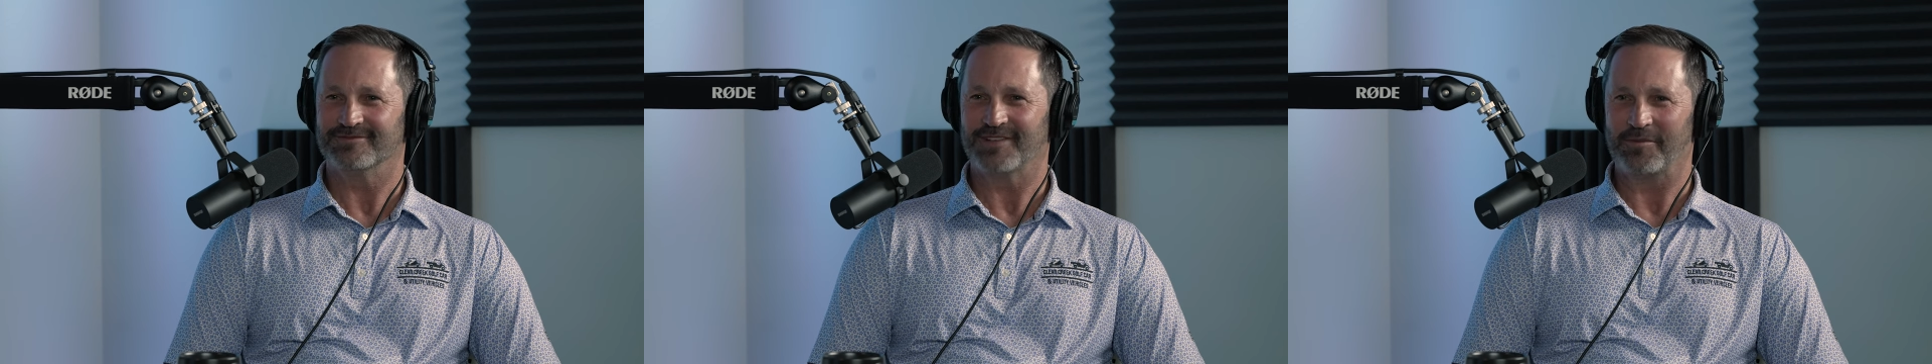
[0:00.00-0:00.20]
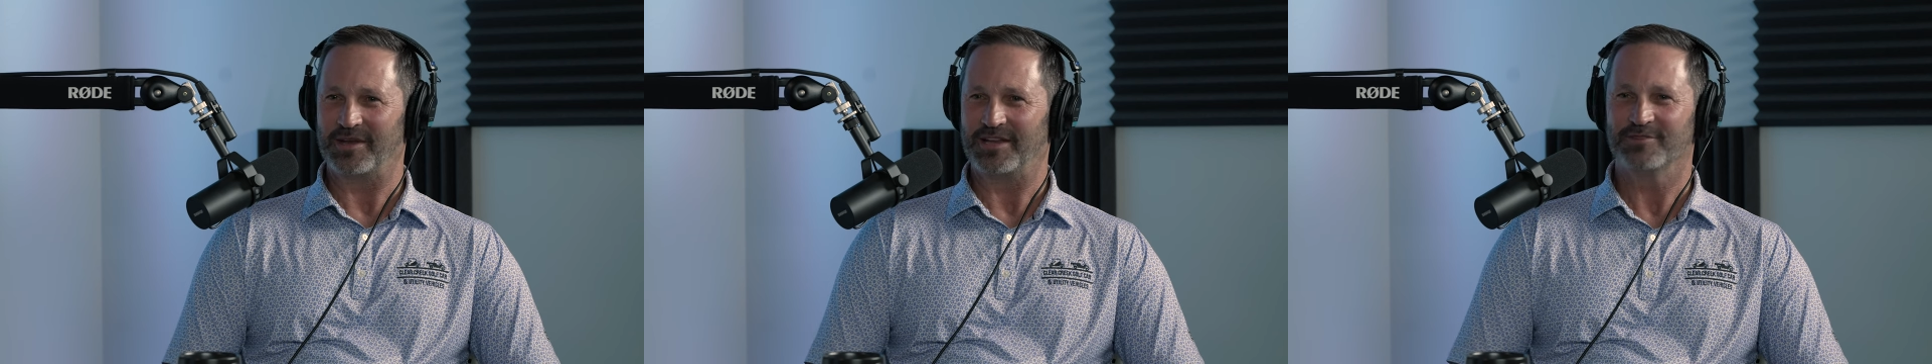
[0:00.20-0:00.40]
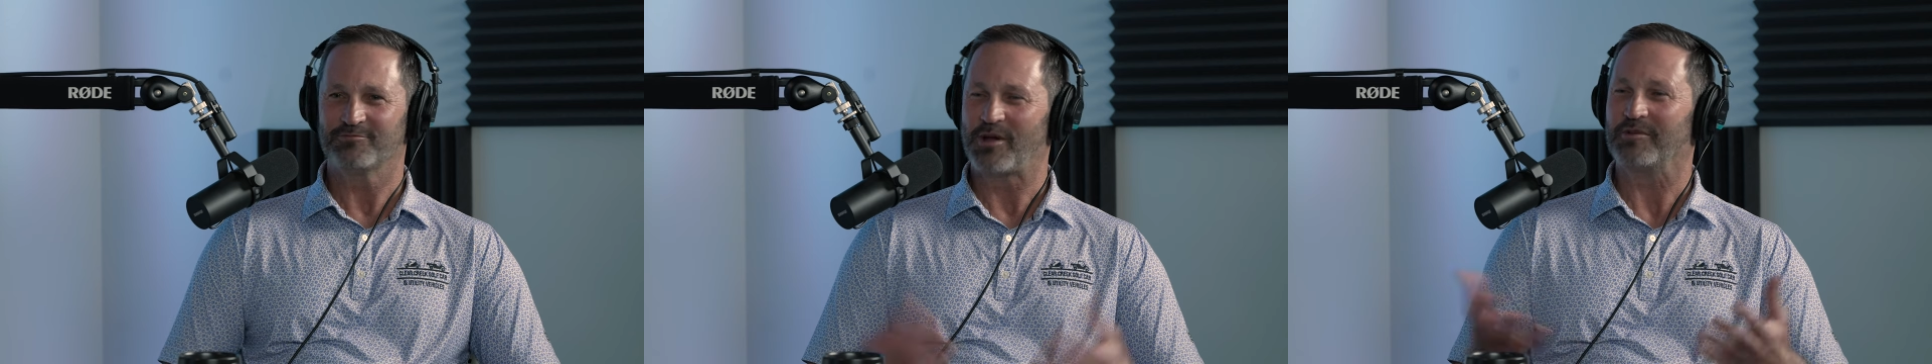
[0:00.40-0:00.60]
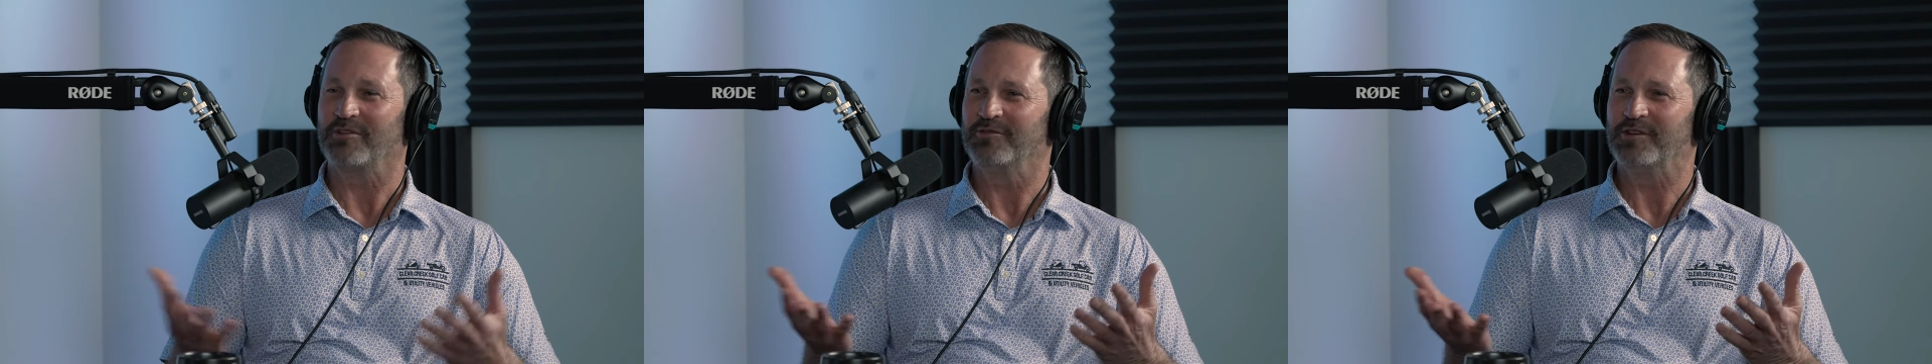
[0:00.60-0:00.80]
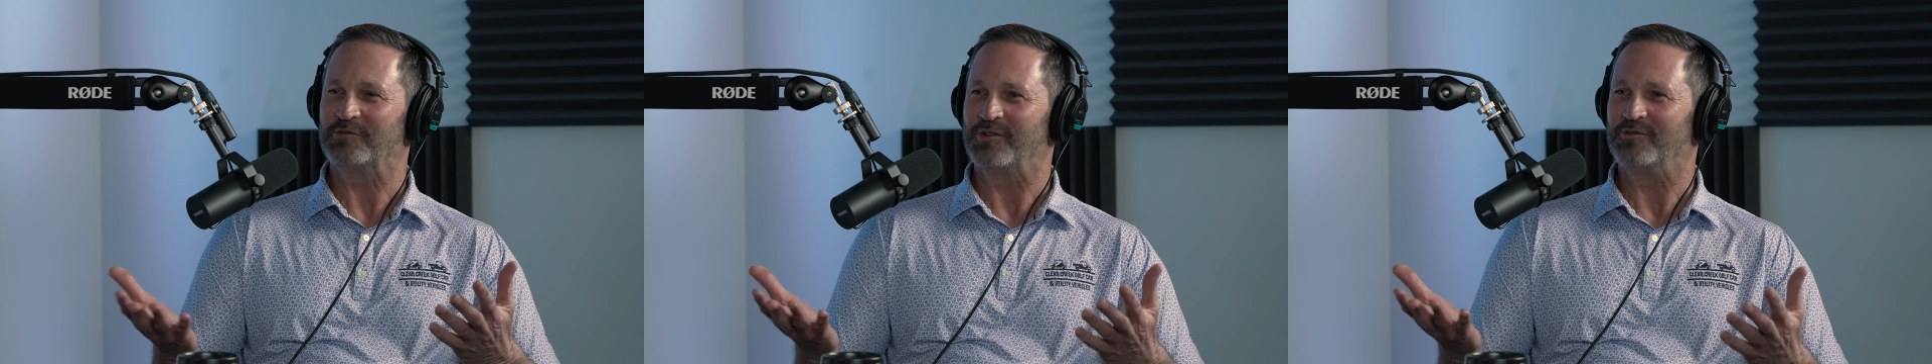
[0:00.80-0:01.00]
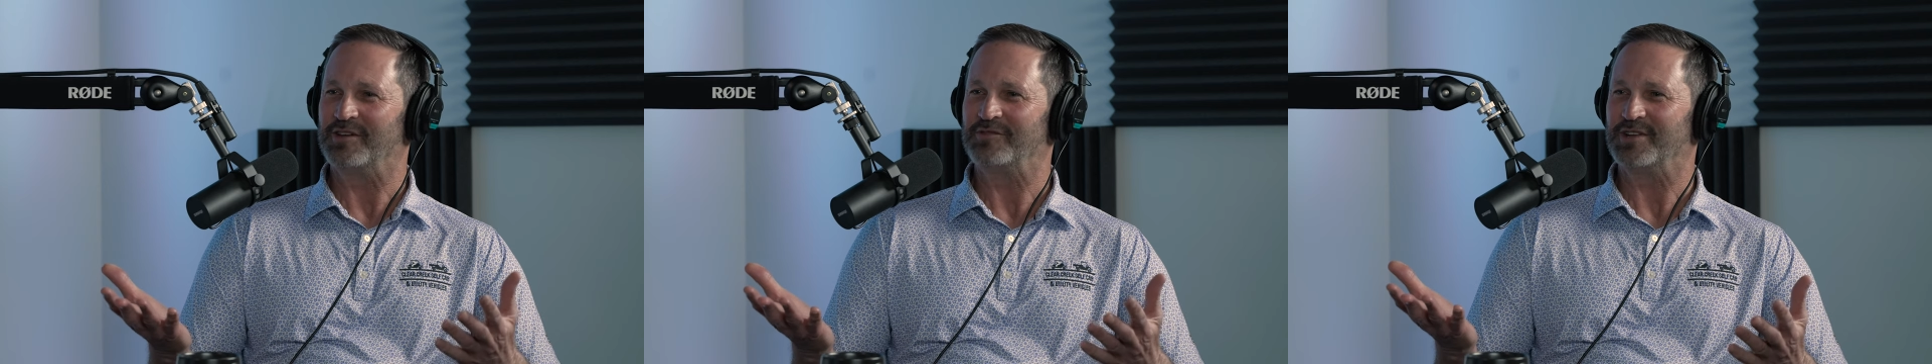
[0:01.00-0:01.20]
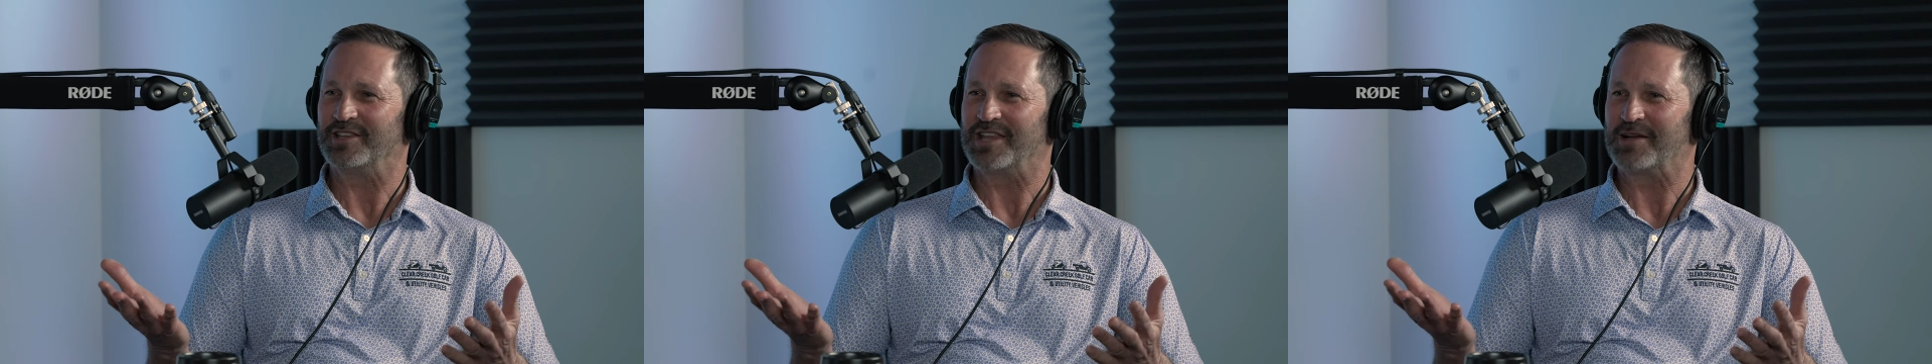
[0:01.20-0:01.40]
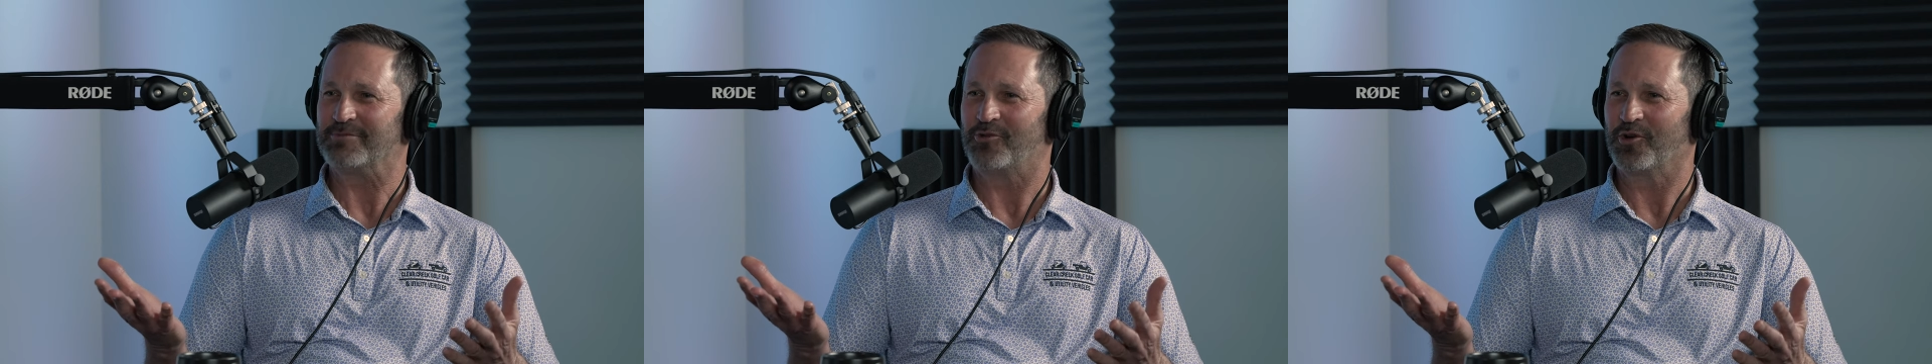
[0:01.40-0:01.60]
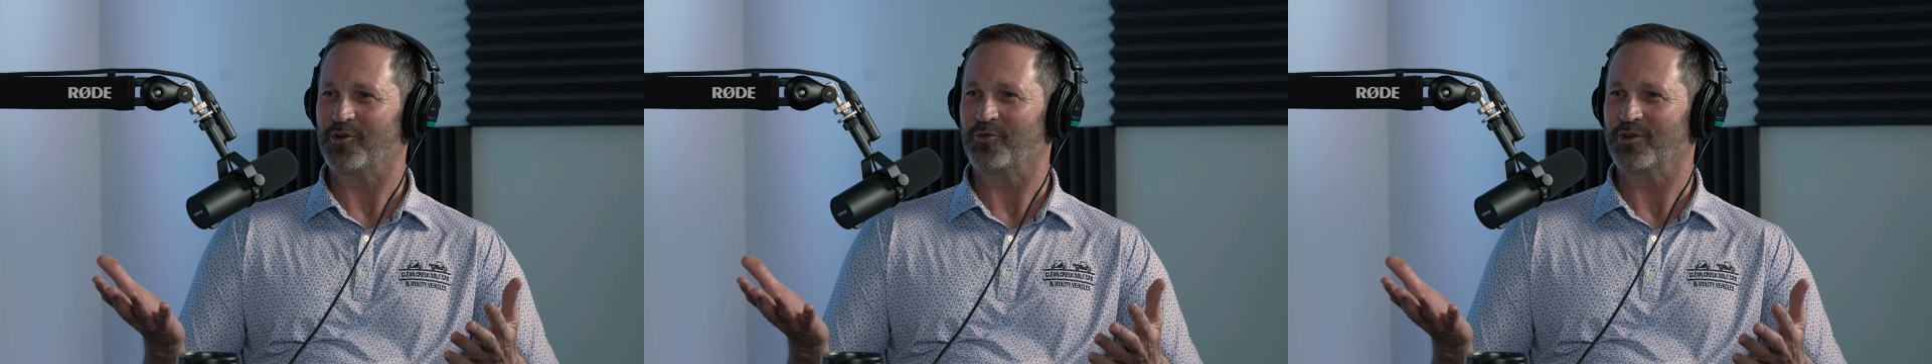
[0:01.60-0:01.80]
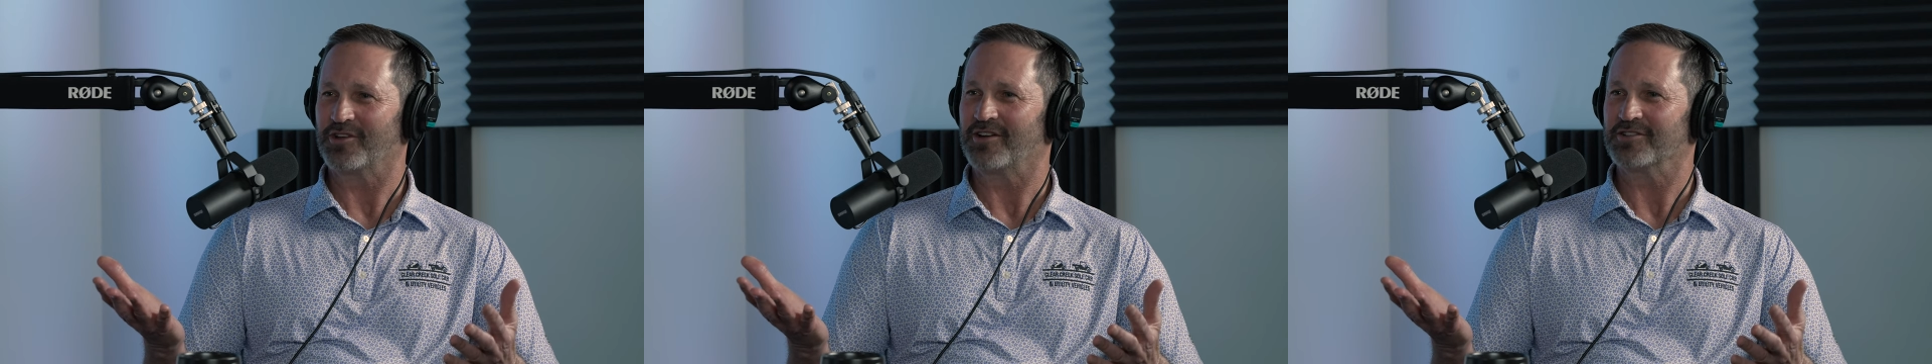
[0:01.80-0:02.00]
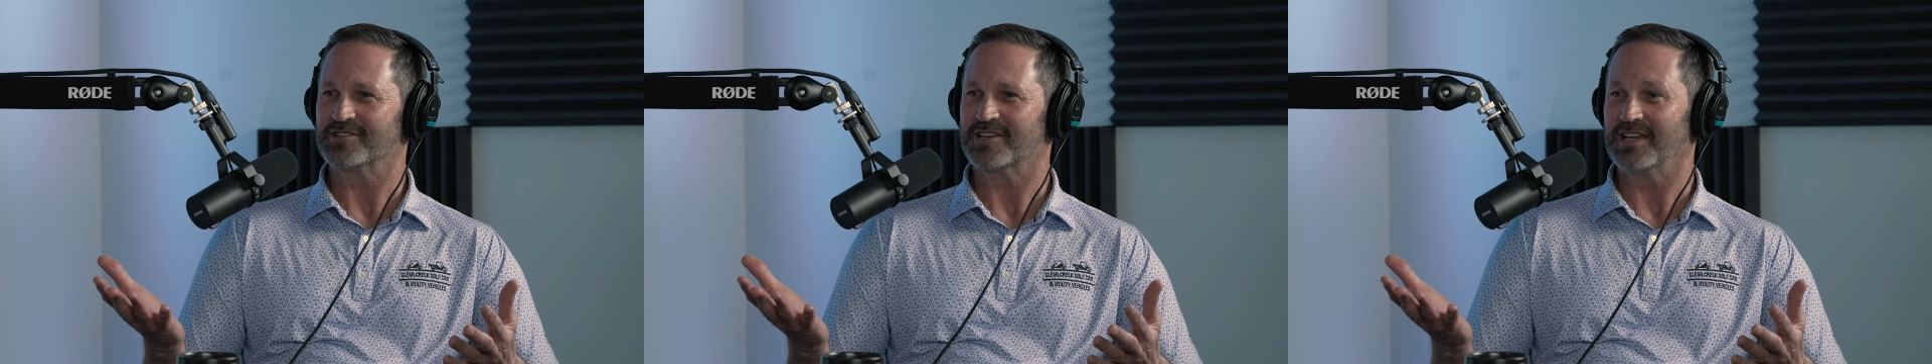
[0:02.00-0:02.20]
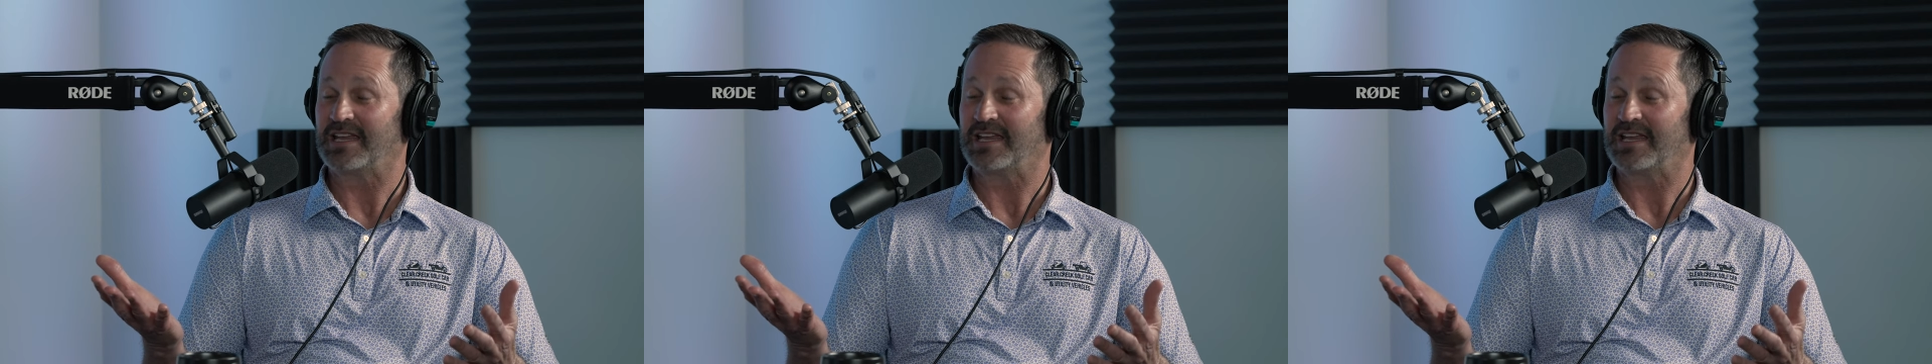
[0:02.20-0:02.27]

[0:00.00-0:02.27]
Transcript: I mean, it was probably 50 50 at that point whether I was going